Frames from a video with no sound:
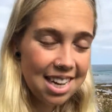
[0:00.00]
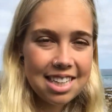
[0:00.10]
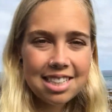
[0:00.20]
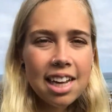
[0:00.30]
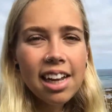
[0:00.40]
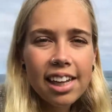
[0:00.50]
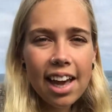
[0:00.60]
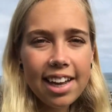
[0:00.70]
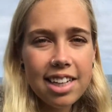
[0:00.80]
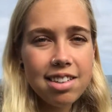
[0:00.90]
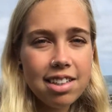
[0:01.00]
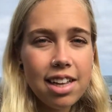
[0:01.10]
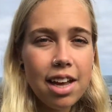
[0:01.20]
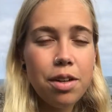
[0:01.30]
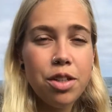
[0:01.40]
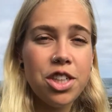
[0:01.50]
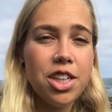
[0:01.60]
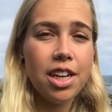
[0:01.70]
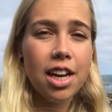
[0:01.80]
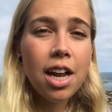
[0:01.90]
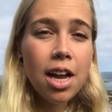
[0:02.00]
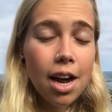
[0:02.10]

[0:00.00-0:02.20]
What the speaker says: this getting into the ocean?